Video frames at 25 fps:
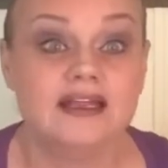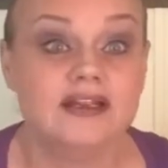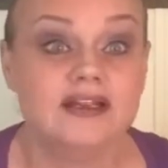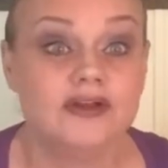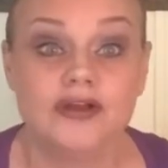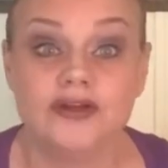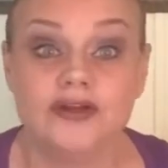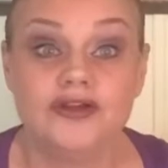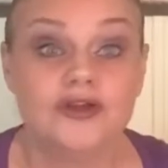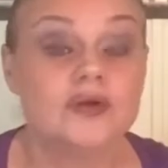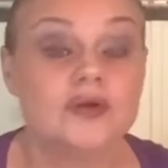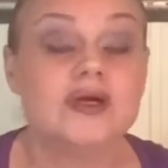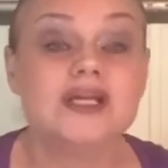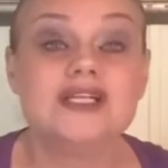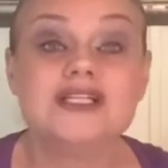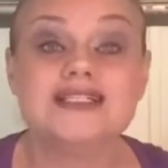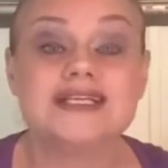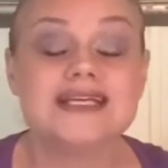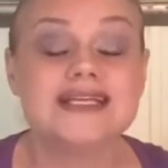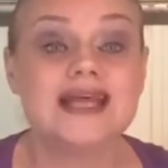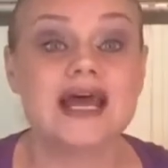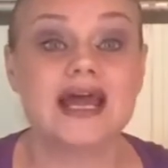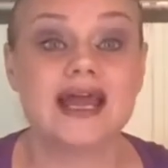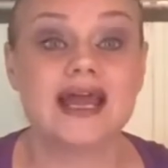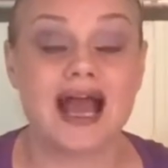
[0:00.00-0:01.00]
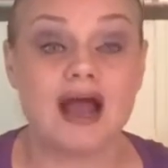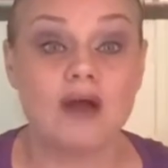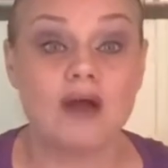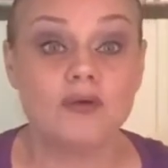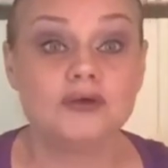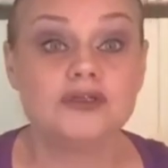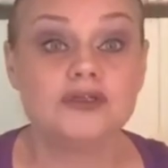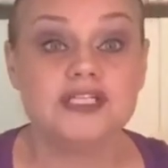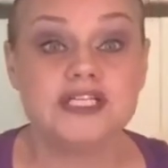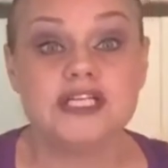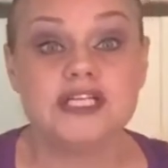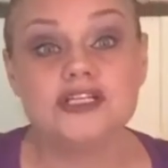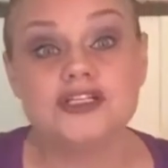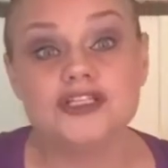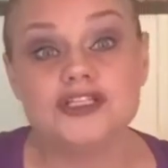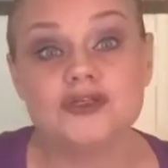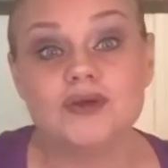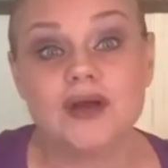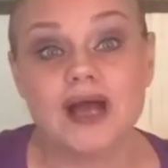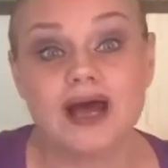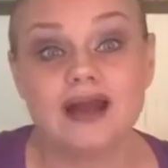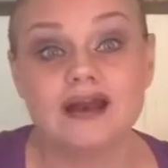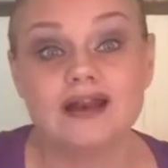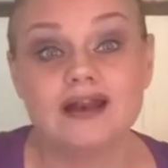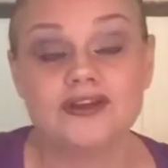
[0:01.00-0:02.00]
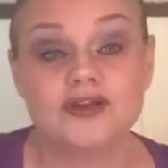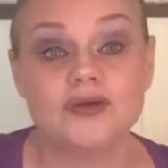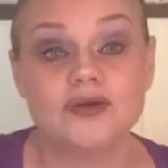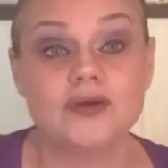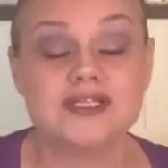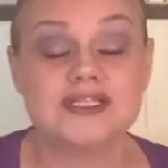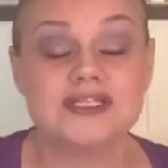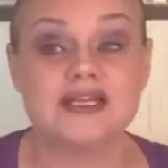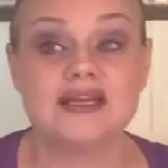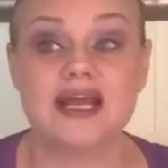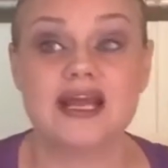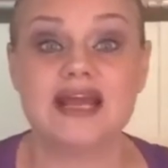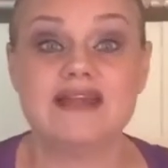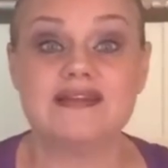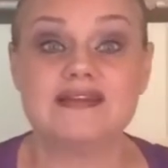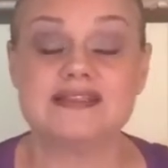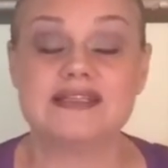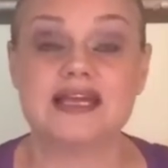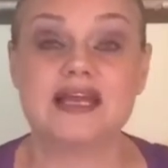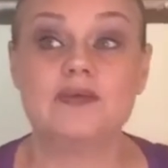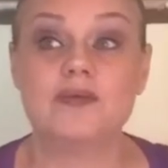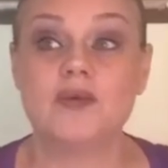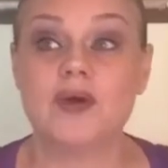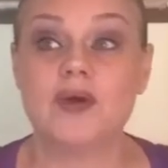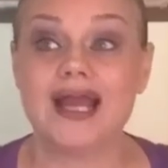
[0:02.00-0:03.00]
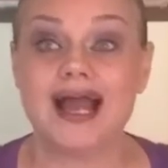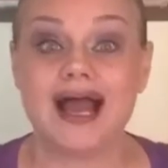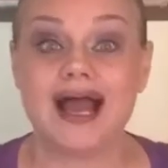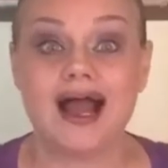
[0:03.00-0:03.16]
You can do it today. I will teach you how to do it today the same way